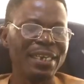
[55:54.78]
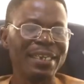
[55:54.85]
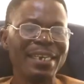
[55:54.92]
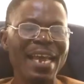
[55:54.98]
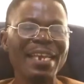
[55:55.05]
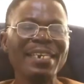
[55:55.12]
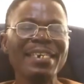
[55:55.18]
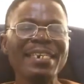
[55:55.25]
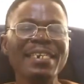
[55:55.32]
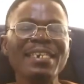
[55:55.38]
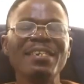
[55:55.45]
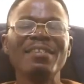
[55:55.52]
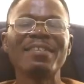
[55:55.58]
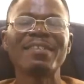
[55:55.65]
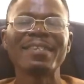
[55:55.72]
Any
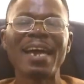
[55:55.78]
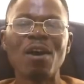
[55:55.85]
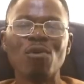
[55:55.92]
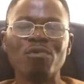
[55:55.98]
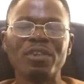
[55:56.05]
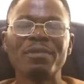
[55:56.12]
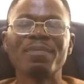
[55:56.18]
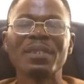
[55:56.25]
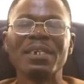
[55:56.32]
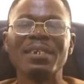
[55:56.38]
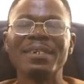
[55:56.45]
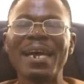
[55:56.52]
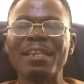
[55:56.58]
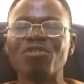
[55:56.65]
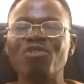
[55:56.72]
sound
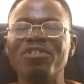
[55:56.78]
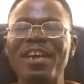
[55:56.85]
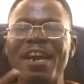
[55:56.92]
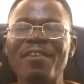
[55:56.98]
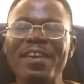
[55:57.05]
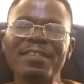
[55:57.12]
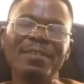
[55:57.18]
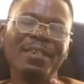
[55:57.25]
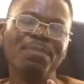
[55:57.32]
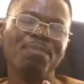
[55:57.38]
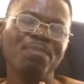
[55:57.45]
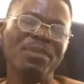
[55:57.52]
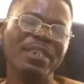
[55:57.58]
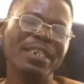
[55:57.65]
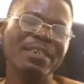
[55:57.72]
that redirects
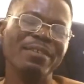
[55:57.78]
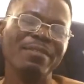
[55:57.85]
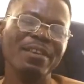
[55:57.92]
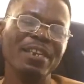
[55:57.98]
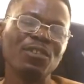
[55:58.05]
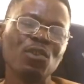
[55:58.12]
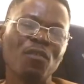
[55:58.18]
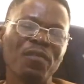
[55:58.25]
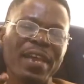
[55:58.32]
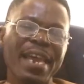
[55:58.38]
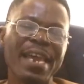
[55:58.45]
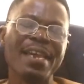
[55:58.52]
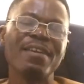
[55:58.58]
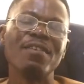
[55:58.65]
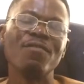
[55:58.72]
the release of
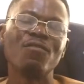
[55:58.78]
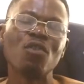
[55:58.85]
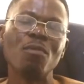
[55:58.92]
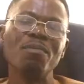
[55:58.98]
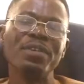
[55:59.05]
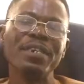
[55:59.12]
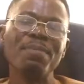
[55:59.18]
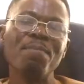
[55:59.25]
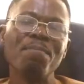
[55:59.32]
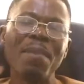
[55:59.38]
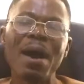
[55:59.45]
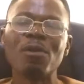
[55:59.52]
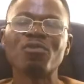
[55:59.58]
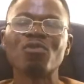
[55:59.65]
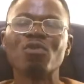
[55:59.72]
air from the
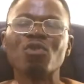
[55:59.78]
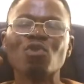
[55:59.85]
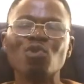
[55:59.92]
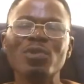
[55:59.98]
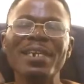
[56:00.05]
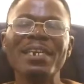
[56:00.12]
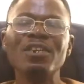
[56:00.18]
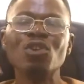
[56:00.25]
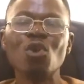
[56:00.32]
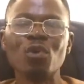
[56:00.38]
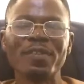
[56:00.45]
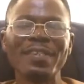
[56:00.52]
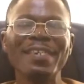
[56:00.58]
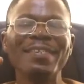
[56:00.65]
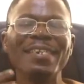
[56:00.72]
mouth to the
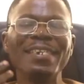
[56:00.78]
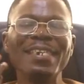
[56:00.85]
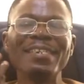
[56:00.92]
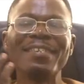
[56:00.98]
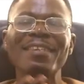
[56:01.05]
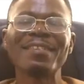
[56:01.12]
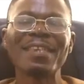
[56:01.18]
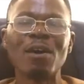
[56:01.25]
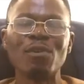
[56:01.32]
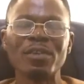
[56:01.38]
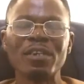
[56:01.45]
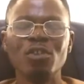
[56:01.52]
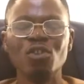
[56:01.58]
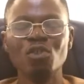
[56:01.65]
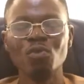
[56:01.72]
nose is a nasal sound.
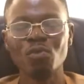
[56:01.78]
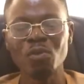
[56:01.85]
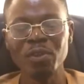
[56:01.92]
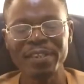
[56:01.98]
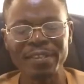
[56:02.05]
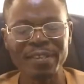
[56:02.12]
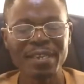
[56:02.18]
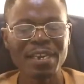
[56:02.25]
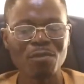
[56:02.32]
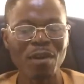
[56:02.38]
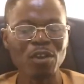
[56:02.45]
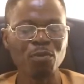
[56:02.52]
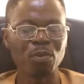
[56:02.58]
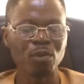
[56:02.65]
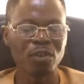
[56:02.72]
You notice when
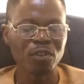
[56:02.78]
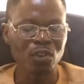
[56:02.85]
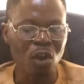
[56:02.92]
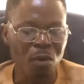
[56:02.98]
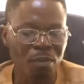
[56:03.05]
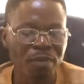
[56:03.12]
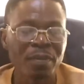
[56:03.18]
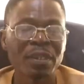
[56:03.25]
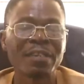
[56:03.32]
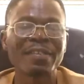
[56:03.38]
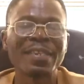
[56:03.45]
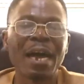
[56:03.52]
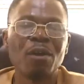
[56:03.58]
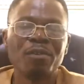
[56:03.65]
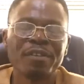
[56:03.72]
you produce some
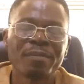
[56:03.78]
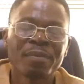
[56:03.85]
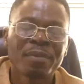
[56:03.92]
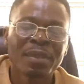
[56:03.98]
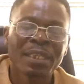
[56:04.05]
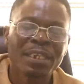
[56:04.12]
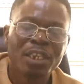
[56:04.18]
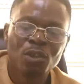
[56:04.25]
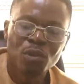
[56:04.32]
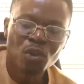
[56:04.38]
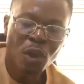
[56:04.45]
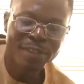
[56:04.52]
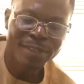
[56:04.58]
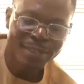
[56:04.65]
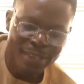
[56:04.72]
sounds, you will
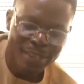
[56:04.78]
not